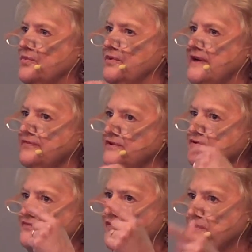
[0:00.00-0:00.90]
Whatever
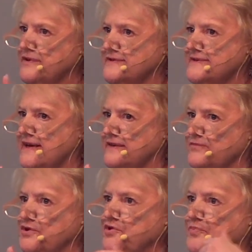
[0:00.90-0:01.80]
you focus
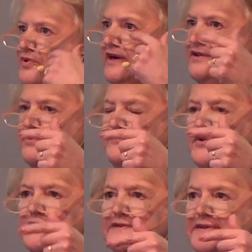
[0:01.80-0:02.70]
on, when you pray, don't
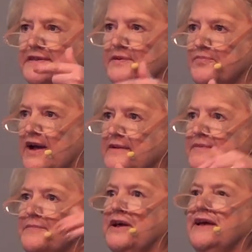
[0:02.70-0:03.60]
focus on the
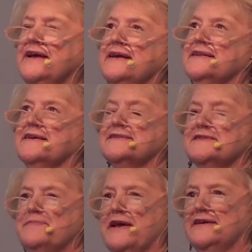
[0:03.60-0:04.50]
problem. It'll
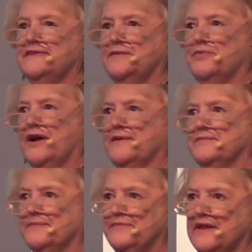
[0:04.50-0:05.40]
expand the
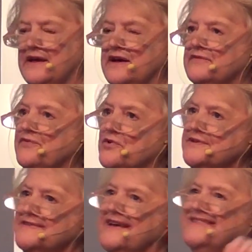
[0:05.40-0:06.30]
problem.
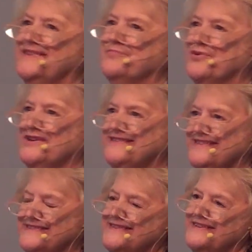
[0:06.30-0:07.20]
Focus on the
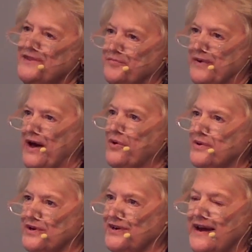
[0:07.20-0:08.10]
presence and the
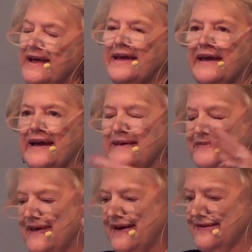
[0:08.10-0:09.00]
power,
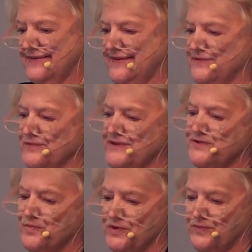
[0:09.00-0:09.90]
and that
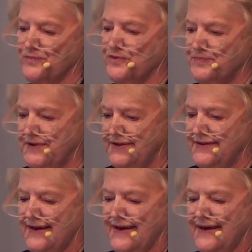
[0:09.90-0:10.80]
is what will be
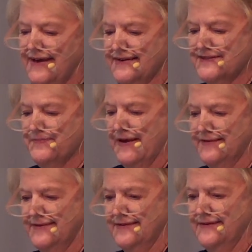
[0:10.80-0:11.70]

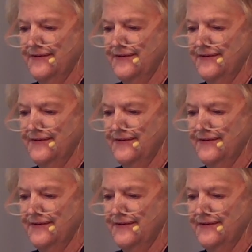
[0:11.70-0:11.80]
expanded.